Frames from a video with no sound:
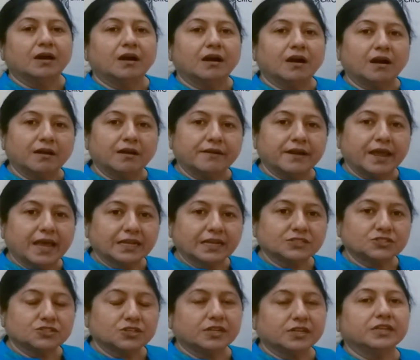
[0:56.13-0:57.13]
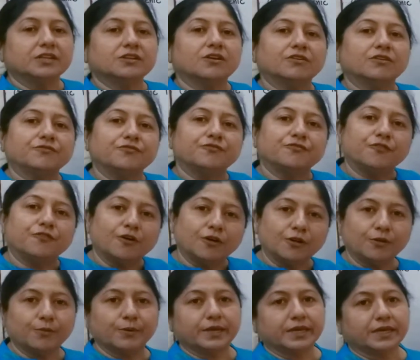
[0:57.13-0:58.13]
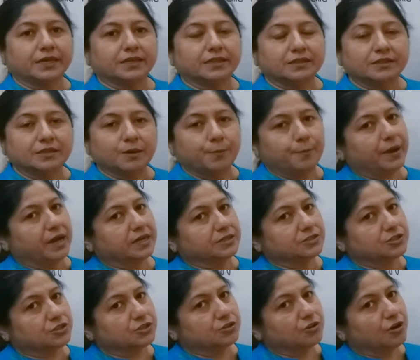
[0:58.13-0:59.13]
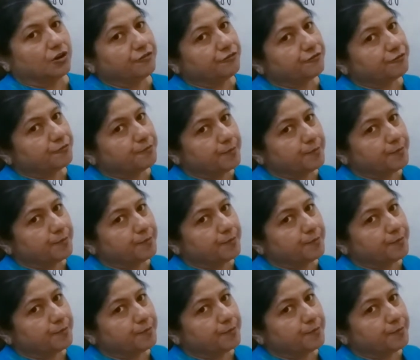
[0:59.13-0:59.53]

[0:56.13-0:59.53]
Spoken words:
are actually not following the pattern of